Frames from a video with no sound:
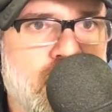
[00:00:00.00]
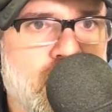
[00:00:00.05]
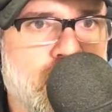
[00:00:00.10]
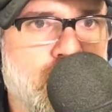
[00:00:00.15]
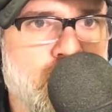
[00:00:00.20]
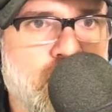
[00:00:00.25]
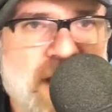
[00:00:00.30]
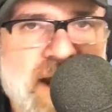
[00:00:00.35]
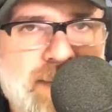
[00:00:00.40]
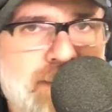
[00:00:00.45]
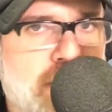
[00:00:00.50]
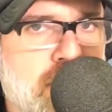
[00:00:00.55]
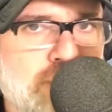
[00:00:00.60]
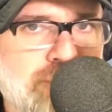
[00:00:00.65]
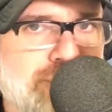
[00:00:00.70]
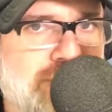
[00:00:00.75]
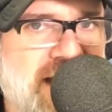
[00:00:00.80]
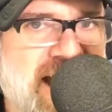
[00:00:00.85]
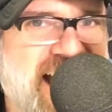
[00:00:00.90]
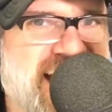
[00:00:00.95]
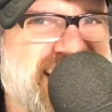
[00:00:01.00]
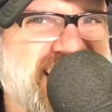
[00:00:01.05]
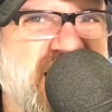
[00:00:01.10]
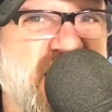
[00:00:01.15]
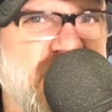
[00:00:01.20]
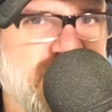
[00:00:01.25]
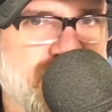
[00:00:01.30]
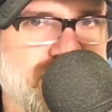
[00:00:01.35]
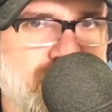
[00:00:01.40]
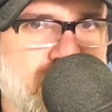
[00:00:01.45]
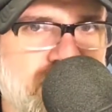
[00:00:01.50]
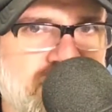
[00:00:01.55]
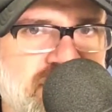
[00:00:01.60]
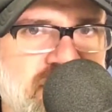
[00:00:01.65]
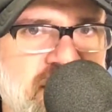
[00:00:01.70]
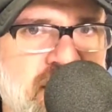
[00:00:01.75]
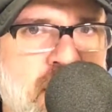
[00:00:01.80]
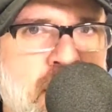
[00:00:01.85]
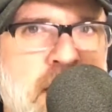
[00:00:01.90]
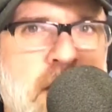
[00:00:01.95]
rainbow flag
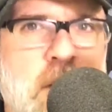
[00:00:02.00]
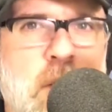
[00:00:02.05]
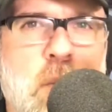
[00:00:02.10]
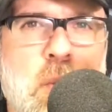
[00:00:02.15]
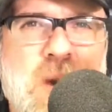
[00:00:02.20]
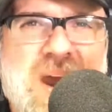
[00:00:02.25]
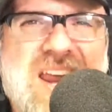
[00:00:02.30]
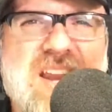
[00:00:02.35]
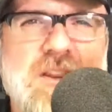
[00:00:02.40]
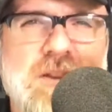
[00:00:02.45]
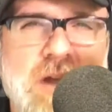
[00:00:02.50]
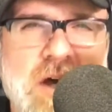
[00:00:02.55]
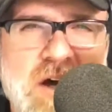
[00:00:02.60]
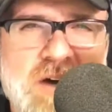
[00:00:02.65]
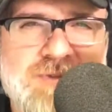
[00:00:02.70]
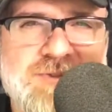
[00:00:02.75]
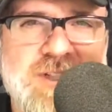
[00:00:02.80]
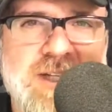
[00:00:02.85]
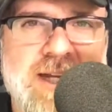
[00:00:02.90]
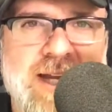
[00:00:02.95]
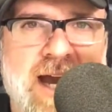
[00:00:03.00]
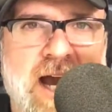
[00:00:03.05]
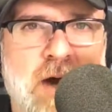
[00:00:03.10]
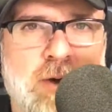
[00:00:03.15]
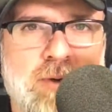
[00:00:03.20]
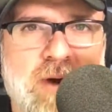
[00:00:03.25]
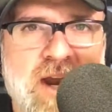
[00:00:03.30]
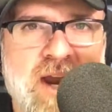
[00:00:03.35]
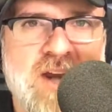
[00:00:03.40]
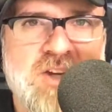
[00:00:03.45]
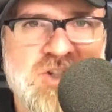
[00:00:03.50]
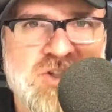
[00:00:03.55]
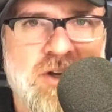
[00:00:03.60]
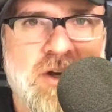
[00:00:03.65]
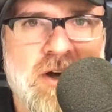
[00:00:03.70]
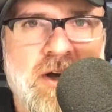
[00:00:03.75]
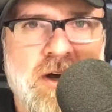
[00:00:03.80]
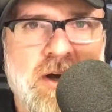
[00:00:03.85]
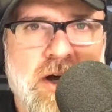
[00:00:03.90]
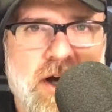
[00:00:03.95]
controversy. We love to get outraged
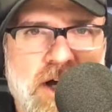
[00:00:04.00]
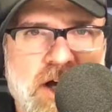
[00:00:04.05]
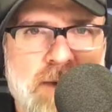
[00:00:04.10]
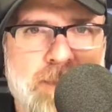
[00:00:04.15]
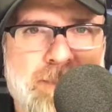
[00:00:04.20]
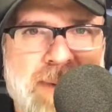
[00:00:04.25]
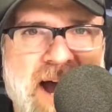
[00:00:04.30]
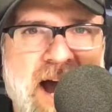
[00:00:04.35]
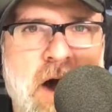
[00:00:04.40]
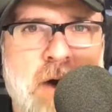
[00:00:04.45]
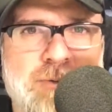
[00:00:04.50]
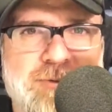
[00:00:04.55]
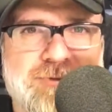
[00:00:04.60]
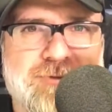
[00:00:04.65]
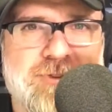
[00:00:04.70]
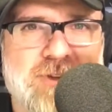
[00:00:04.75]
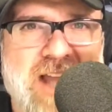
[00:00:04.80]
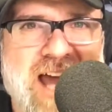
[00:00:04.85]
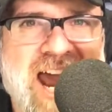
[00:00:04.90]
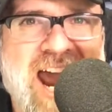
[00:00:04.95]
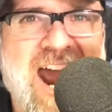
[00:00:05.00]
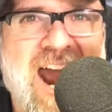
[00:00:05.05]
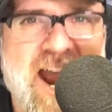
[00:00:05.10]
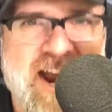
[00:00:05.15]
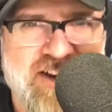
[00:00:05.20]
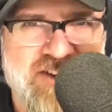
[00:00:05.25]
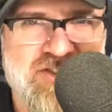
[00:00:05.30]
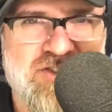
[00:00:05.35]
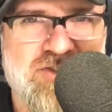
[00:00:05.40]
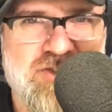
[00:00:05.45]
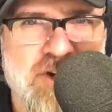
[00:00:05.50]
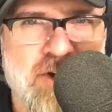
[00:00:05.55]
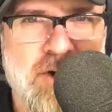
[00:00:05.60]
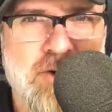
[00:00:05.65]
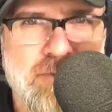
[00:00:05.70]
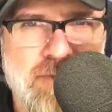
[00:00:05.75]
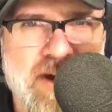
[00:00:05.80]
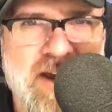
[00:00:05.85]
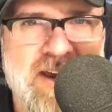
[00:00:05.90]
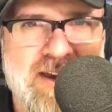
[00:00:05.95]
about flags,
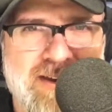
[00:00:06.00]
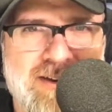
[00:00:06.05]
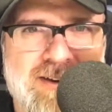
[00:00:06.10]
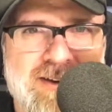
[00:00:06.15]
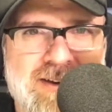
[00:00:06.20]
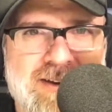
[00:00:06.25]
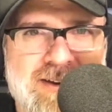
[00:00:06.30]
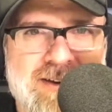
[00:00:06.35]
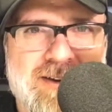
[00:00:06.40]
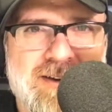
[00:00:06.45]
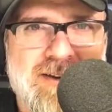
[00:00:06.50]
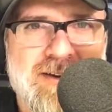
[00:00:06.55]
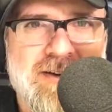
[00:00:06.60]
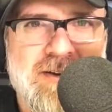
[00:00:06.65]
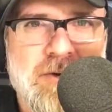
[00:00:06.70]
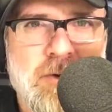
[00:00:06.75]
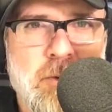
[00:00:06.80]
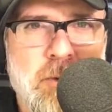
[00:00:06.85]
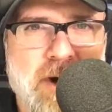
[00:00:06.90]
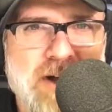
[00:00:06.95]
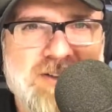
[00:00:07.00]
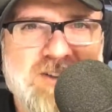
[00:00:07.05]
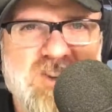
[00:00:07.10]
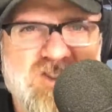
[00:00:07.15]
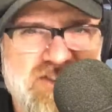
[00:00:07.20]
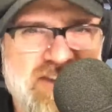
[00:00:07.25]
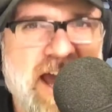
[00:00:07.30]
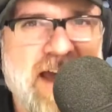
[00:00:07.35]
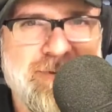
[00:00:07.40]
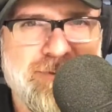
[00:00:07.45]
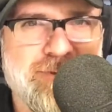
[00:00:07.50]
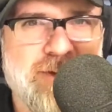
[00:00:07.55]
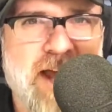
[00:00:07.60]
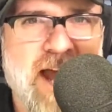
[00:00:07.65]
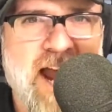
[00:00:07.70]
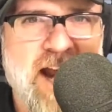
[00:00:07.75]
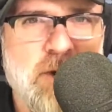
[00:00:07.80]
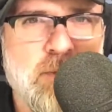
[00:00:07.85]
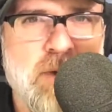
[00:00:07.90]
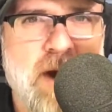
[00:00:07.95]
don't we? What does that
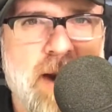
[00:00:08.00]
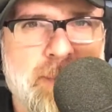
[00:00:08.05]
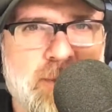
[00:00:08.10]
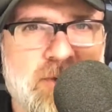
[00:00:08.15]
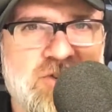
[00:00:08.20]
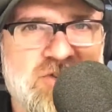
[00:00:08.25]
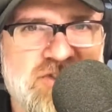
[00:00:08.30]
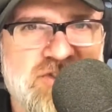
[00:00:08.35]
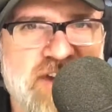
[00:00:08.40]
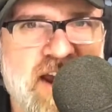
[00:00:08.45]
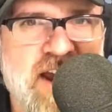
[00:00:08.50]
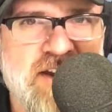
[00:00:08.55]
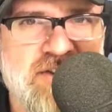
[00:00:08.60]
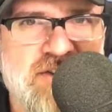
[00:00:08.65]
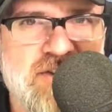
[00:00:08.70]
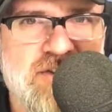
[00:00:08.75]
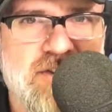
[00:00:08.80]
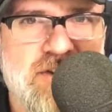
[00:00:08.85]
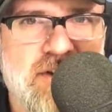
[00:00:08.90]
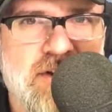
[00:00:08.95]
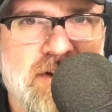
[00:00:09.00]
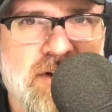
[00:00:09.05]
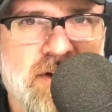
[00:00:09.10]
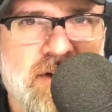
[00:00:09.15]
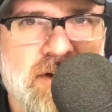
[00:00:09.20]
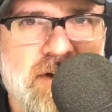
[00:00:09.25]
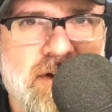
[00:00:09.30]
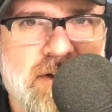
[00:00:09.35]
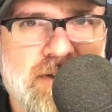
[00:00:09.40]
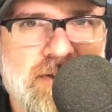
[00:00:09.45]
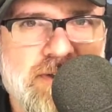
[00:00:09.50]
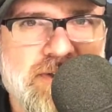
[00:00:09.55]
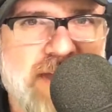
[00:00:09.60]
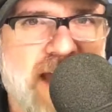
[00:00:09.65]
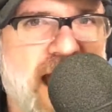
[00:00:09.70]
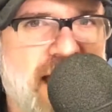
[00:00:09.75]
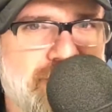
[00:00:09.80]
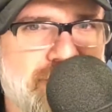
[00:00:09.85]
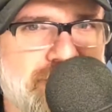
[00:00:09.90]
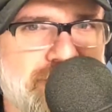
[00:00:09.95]
flag represent?
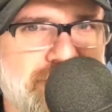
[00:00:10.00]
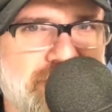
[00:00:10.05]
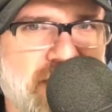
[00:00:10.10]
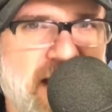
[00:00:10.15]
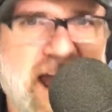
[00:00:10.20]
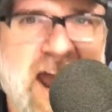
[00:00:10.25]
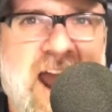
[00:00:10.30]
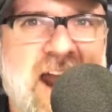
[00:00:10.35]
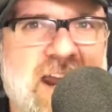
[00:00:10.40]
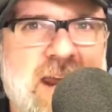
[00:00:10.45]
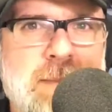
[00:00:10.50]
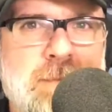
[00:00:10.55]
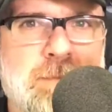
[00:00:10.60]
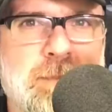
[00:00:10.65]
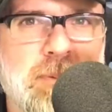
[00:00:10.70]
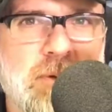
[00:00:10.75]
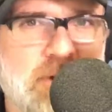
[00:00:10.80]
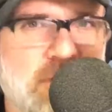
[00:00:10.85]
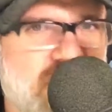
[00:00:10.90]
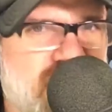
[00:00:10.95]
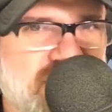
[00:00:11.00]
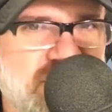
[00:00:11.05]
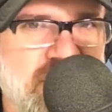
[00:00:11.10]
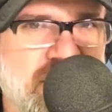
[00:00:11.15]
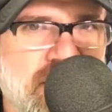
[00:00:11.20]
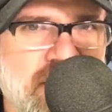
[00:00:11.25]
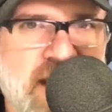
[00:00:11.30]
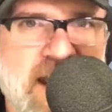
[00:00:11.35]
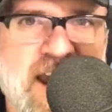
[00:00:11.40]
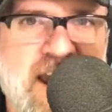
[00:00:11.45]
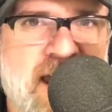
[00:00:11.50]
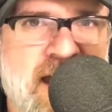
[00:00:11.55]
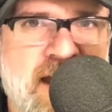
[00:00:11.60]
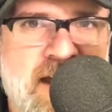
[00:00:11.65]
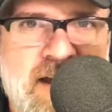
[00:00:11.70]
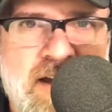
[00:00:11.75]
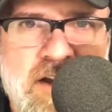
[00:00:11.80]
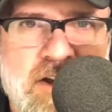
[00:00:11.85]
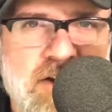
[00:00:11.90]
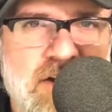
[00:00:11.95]
That flag implicitly
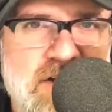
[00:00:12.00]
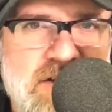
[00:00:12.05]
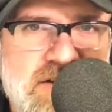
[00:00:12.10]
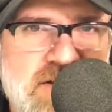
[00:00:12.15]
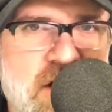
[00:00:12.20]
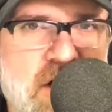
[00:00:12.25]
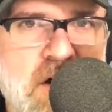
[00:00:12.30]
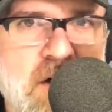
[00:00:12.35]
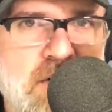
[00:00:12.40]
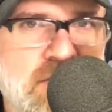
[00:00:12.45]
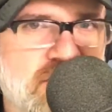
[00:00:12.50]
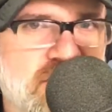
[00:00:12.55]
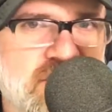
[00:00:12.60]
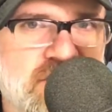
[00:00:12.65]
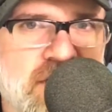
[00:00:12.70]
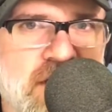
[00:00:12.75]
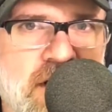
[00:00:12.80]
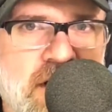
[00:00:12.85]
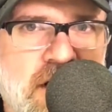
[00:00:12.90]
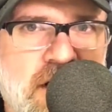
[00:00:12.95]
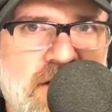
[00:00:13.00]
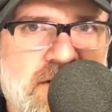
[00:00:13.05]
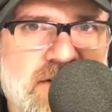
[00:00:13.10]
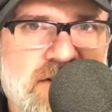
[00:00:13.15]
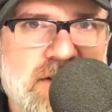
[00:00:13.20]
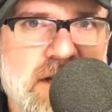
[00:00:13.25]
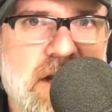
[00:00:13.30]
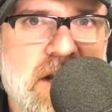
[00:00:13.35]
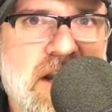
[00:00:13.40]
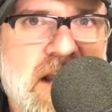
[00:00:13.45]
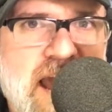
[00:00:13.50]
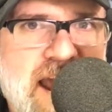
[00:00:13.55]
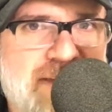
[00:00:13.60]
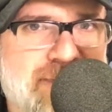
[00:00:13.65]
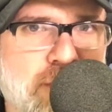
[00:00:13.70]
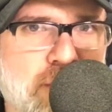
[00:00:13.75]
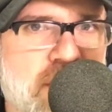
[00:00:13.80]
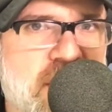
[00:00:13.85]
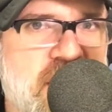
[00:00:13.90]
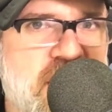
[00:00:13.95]
condones
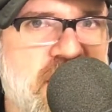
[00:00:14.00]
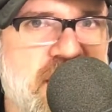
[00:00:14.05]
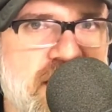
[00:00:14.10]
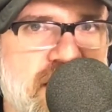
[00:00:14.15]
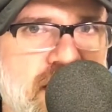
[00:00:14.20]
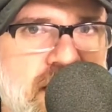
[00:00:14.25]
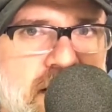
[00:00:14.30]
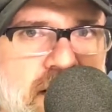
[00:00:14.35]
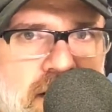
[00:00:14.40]
slavery.